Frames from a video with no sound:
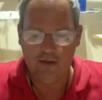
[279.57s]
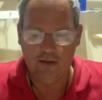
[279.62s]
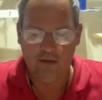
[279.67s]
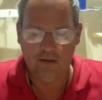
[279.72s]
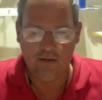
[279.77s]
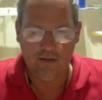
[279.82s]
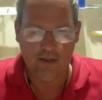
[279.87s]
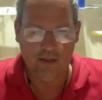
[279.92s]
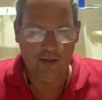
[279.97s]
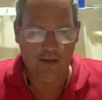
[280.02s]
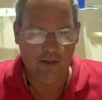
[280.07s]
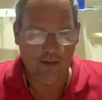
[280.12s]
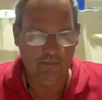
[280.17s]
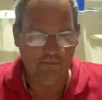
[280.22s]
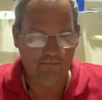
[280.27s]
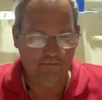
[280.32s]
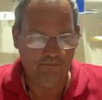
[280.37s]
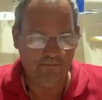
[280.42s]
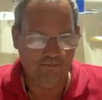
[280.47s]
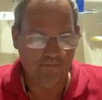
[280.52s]
And
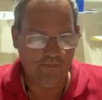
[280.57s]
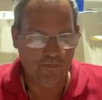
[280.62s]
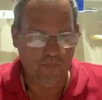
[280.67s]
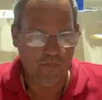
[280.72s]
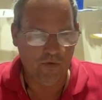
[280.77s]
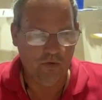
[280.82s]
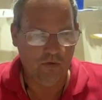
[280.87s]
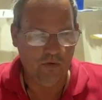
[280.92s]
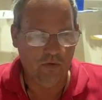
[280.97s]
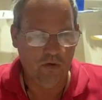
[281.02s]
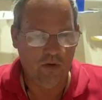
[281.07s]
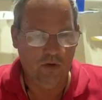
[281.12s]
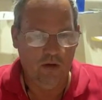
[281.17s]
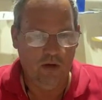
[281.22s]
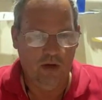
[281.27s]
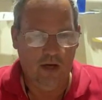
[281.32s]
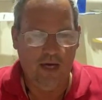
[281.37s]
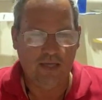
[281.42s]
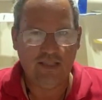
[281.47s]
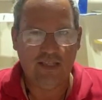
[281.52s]

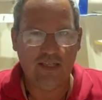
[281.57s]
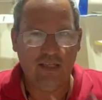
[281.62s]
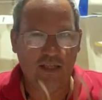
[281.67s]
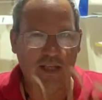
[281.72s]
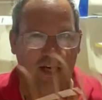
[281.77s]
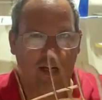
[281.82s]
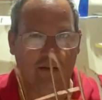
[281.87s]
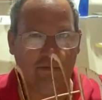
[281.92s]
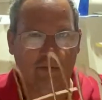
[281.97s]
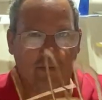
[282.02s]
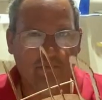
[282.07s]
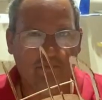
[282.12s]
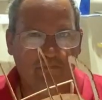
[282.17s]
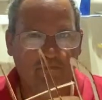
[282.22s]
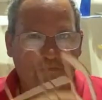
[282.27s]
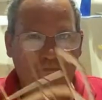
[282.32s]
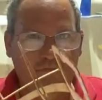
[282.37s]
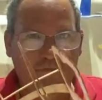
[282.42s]
I see a lot of them